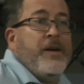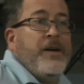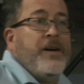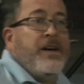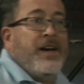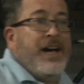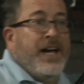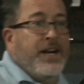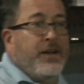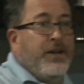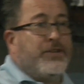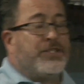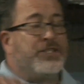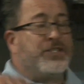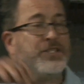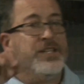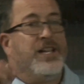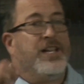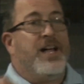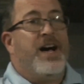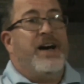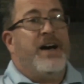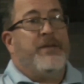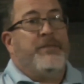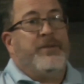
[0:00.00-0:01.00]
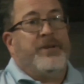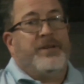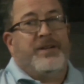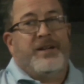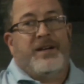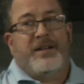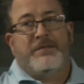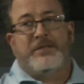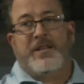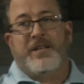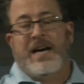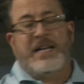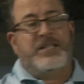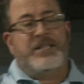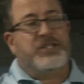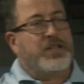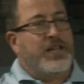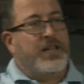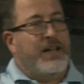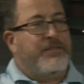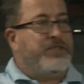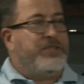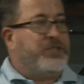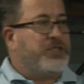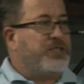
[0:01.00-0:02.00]
I know this is a lot, but I'll tell you, I just
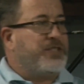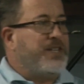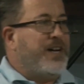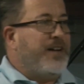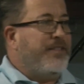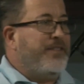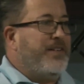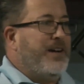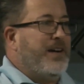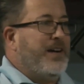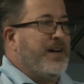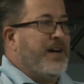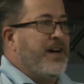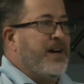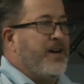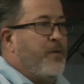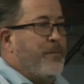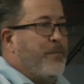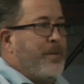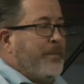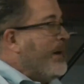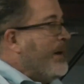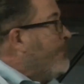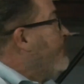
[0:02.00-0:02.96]
love this stuff. I hope I'm not